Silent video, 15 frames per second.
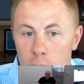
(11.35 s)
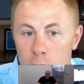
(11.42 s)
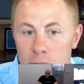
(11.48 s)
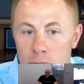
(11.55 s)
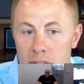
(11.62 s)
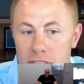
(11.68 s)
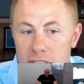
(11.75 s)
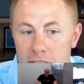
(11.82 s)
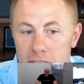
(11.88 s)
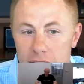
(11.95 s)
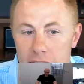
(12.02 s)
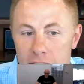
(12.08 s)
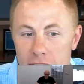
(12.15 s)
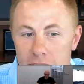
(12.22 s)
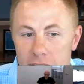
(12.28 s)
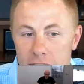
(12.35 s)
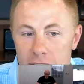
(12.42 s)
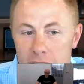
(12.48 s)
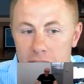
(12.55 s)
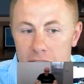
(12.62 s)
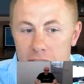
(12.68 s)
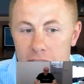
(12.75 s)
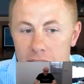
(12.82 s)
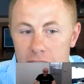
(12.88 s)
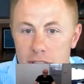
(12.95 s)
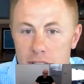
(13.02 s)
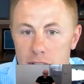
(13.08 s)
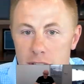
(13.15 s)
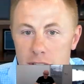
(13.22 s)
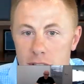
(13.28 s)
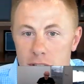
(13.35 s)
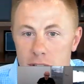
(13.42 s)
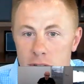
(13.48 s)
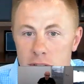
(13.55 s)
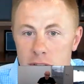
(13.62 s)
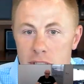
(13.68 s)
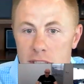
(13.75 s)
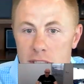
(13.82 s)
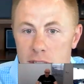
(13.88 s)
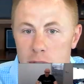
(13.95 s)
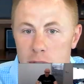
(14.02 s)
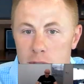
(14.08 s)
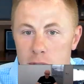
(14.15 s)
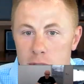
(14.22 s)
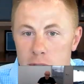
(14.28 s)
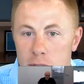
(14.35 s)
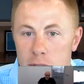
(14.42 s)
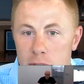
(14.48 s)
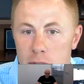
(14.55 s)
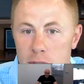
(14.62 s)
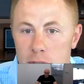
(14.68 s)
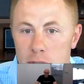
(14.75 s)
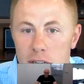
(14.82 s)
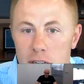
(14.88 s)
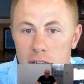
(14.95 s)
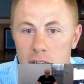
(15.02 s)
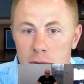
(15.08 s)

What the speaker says: With me today, I have Mike Dvorkin, who is a distinguished engineer,